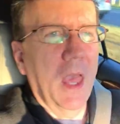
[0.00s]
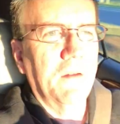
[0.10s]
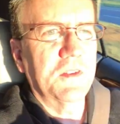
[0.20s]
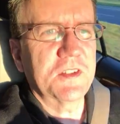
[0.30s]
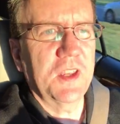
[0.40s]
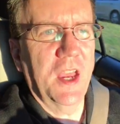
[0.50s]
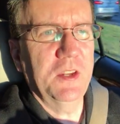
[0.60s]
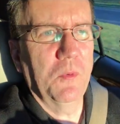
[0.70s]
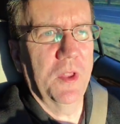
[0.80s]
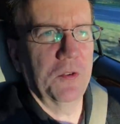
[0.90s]
have
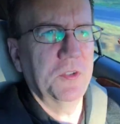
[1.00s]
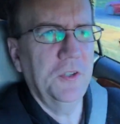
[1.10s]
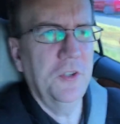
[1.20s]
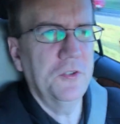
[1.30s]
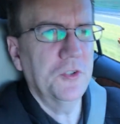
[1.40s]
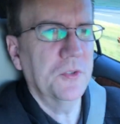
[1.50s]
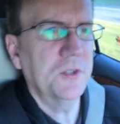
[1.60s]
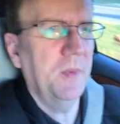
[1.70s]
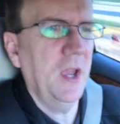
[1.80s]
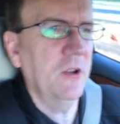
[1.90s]
decided whether to use you
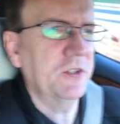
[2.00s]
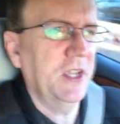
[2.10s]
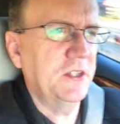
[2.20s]
as a buyer's